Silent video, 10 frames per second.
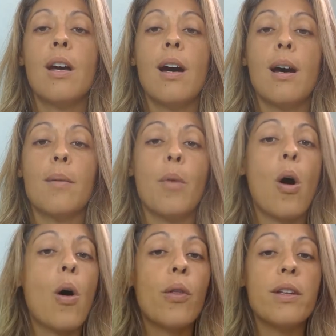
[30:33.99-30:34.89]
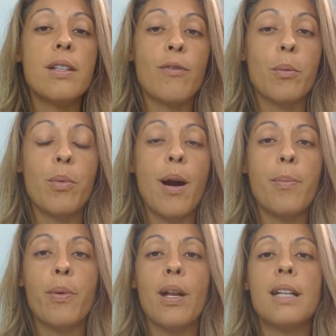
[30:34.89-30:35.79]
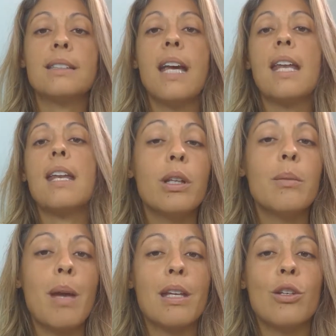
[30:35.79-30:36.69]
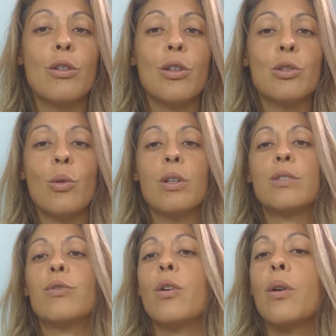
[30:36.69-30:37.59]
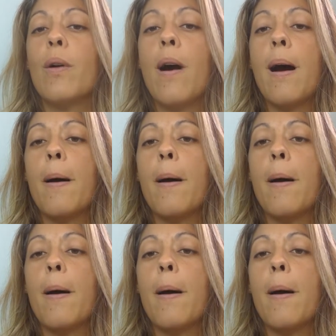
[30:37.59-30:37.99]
all the different properties and really make you the source for